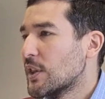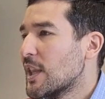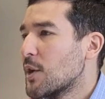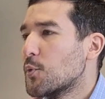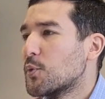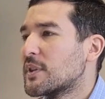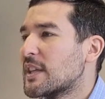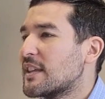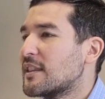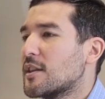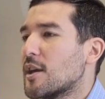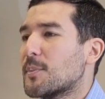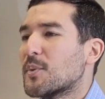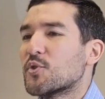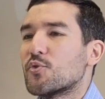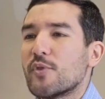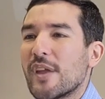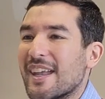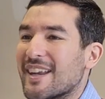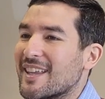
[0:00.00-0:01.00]
would end up
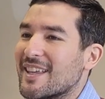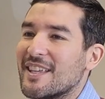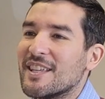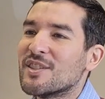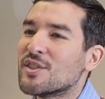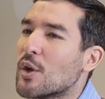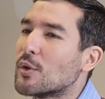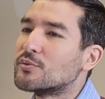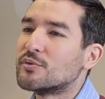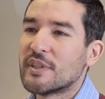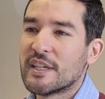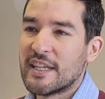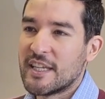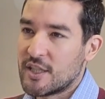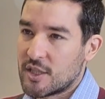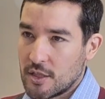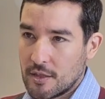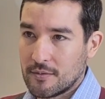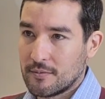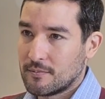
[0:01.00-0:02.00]
creating his own
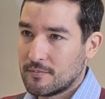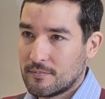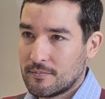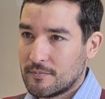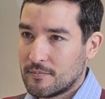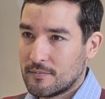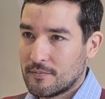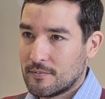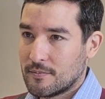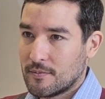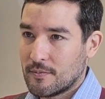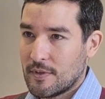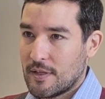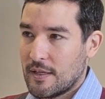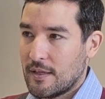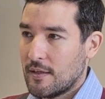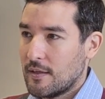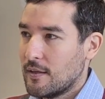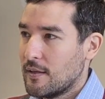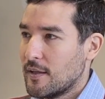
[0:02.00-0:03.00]
religion.
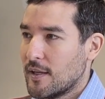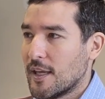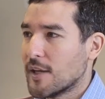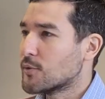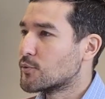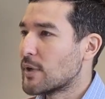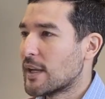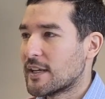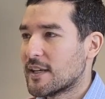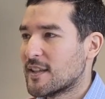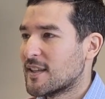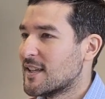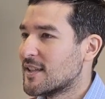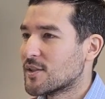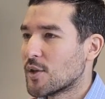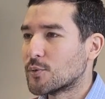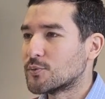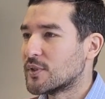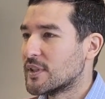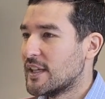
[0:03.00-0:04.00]
He created his
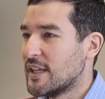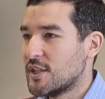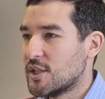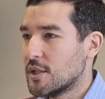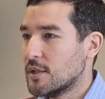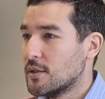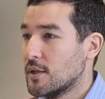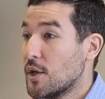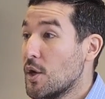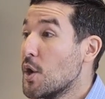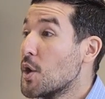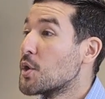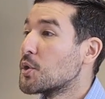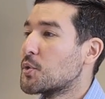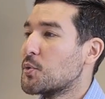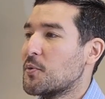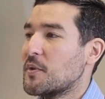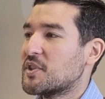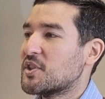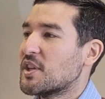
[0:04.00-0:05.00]
own religion,
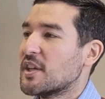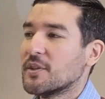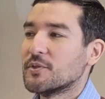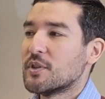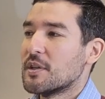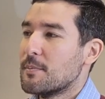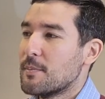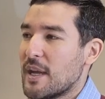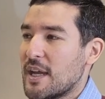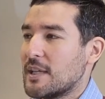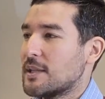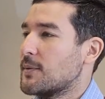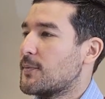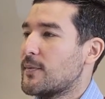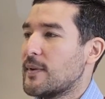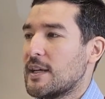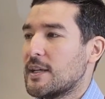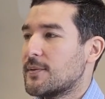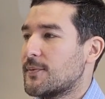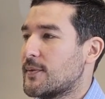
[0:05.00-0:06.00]
to which he remained
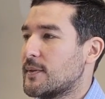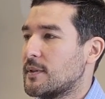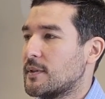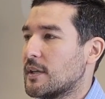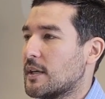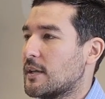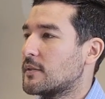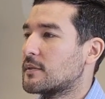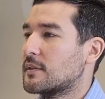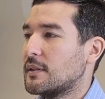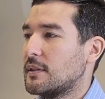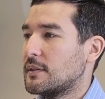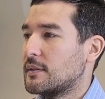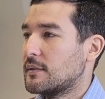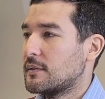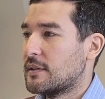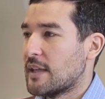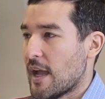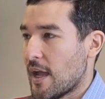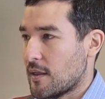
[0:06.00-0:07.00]
faithful until
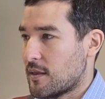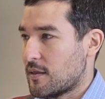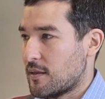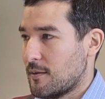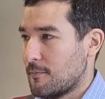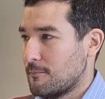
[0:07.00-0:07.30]
death.